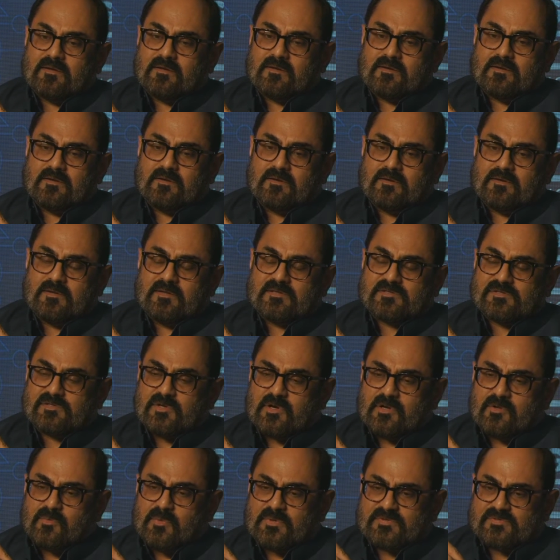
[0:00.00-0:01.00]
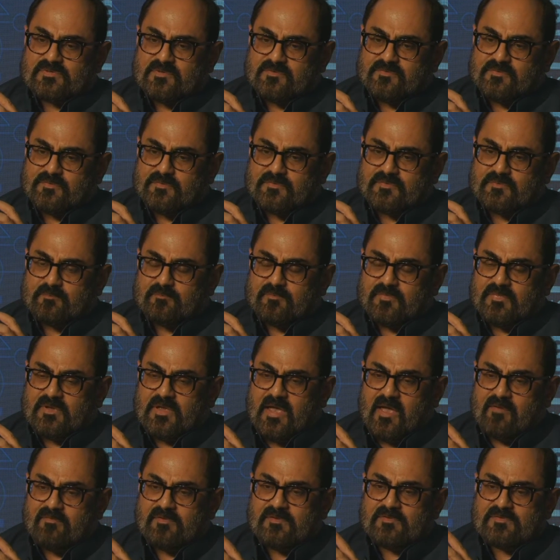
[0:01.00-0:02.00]
it's not a question of
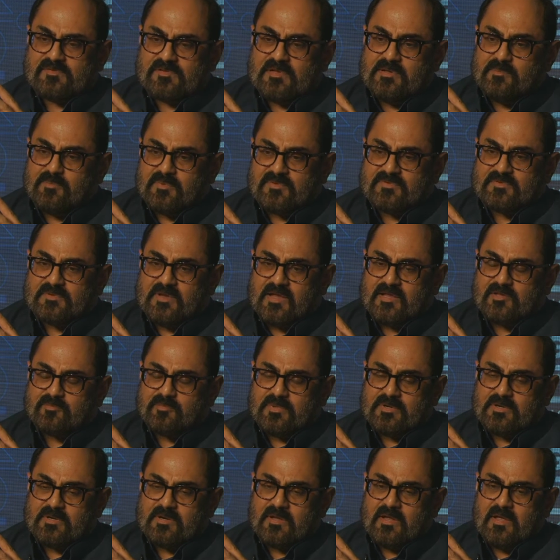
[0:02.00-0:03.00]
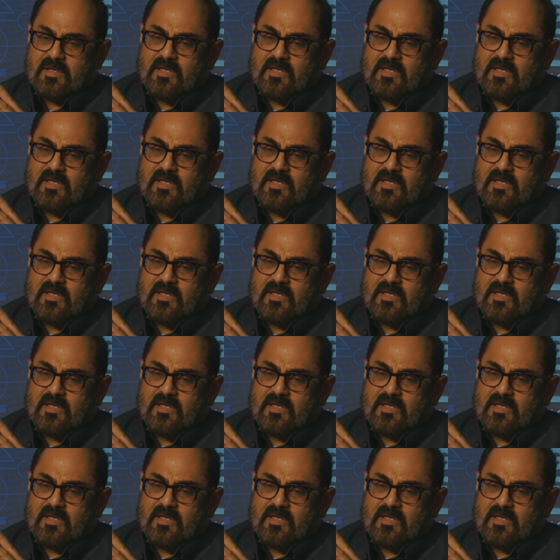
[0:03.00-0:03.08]
having sleepless nights, but